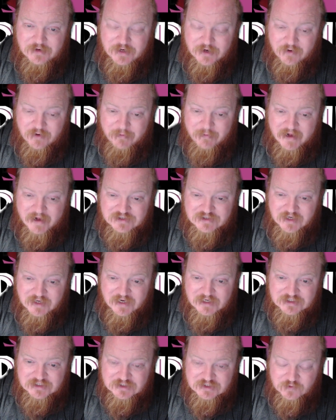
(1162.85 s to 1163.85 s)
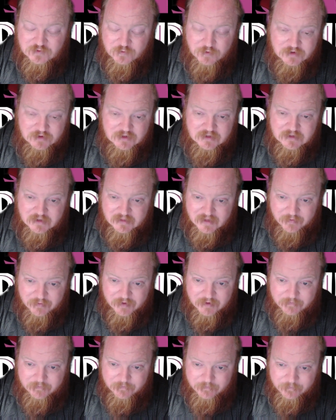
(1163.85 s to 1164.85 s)
your imagination is really the
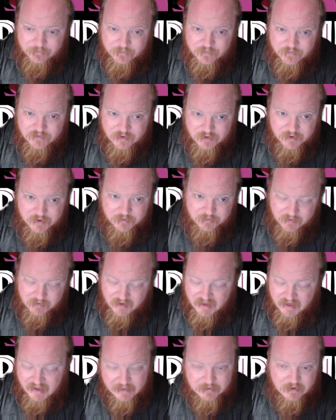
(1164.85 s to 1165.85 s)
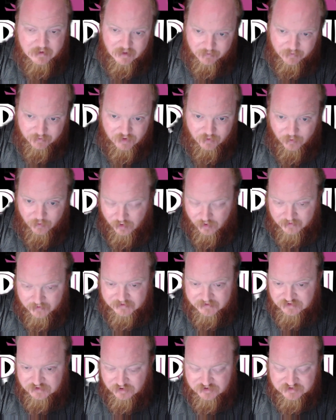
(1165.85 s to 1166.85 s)
limit, and the number you roll on
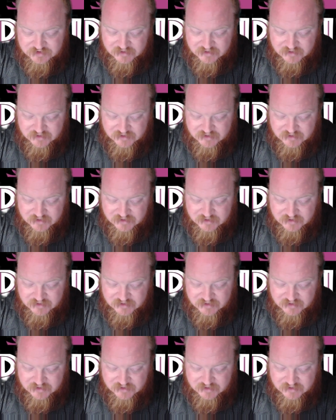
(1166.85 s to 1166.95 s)
the surge